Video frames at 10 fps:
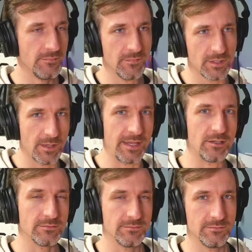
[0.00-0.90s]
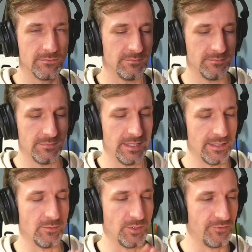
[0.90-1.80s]
come out, and
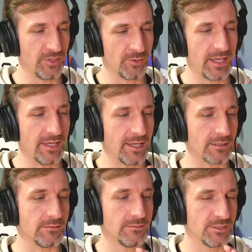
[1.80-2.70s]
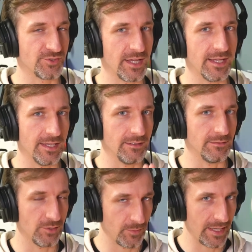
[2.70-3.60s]
then when you feel okay again, to try again,
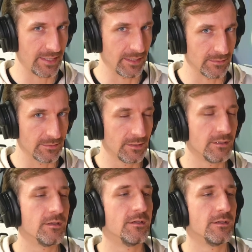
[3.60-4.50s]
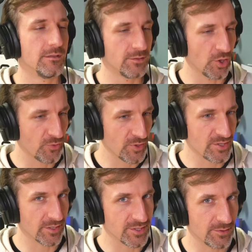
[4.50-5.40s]
go back in, go for as
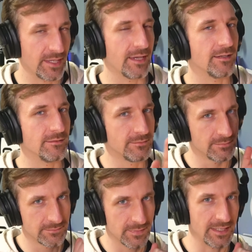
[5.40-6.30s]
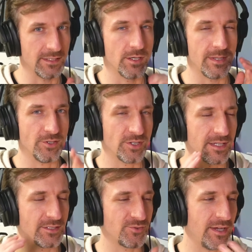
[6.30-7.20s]
long as you can, again come out. You're kind
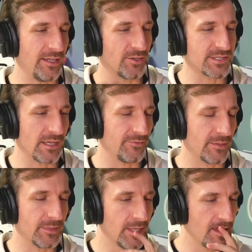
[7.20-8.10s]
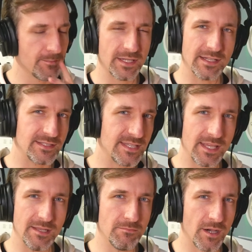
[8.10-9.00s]
of training yourself up. But I'd say
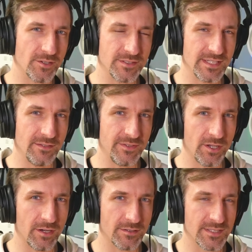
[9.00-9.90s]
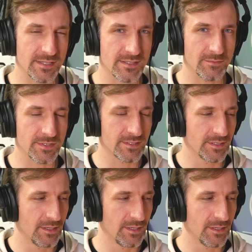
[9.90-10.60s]
in modern day VR systems,